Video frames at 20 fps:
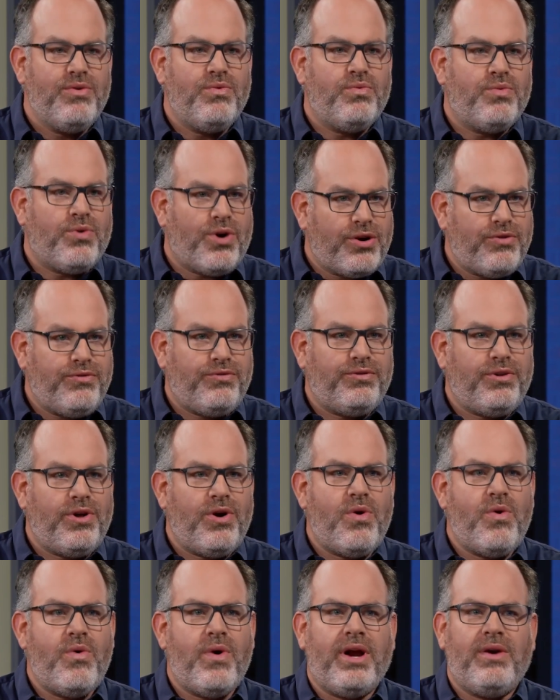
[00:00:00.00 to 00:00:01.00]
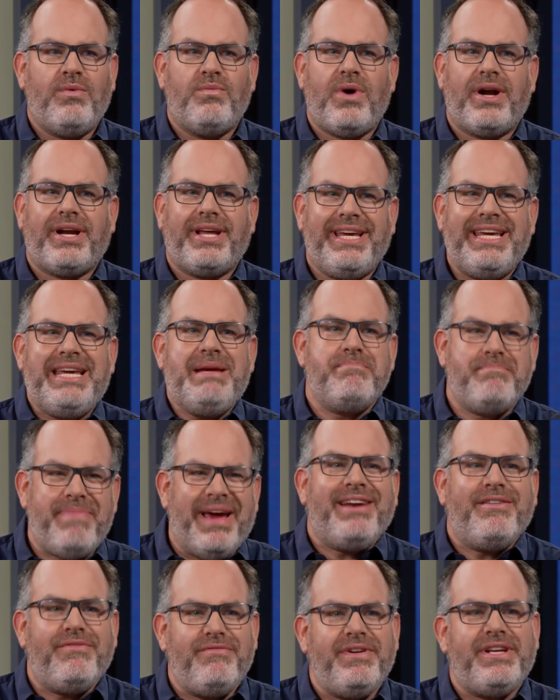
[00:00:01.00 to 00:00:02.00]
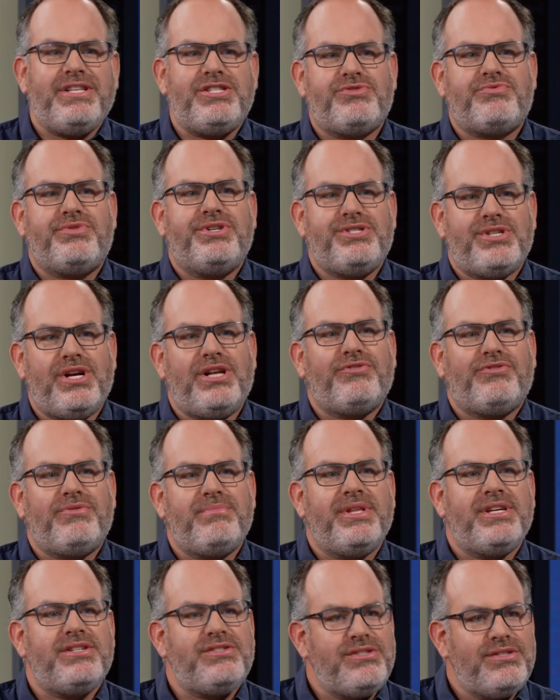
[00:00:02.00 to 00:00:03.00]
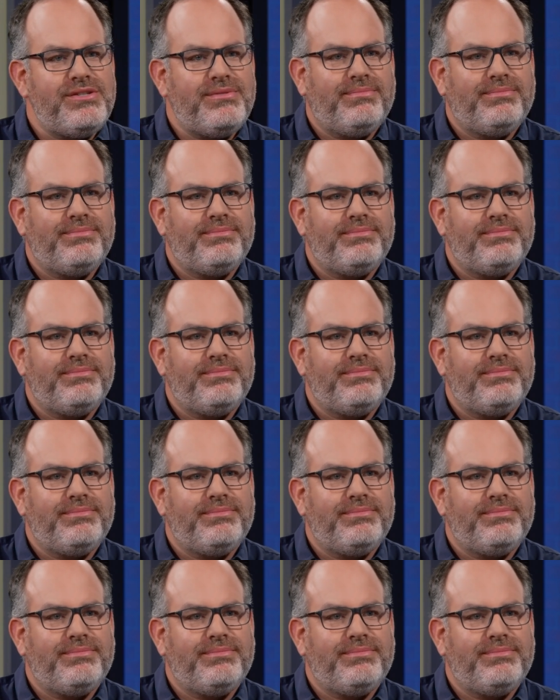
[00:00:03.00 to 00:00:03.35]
workflow and what key benefits result from this?